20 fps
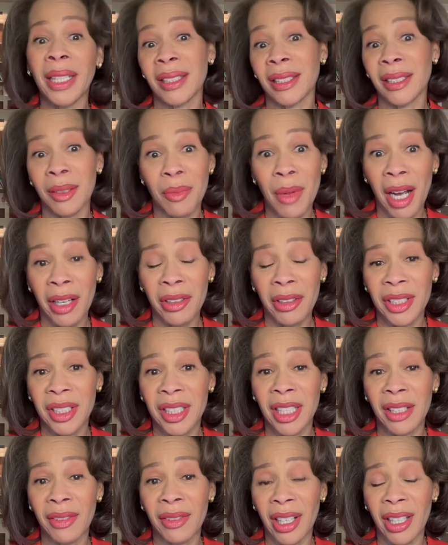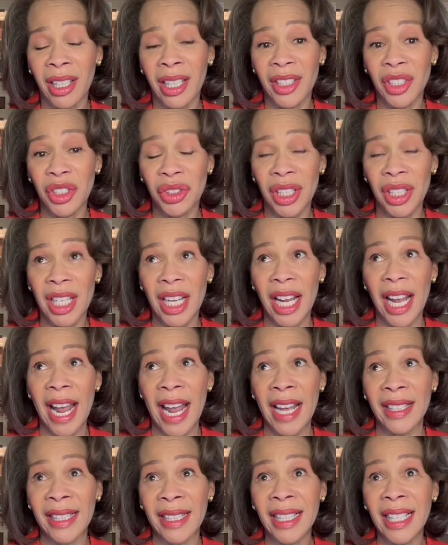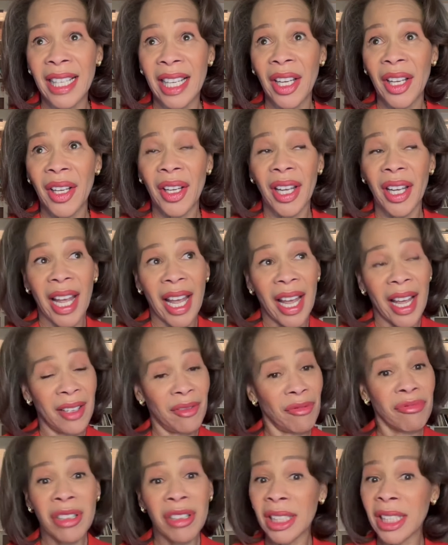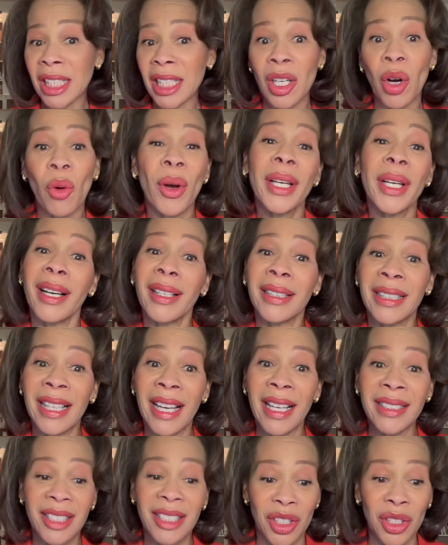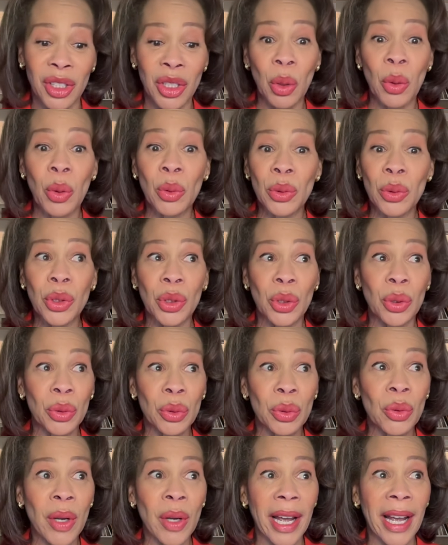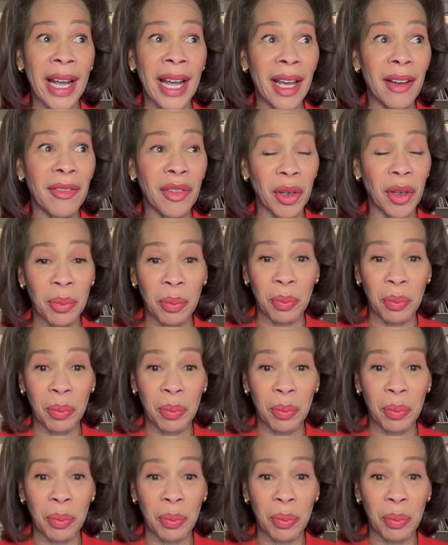the democracy of our country, and really going against those who have,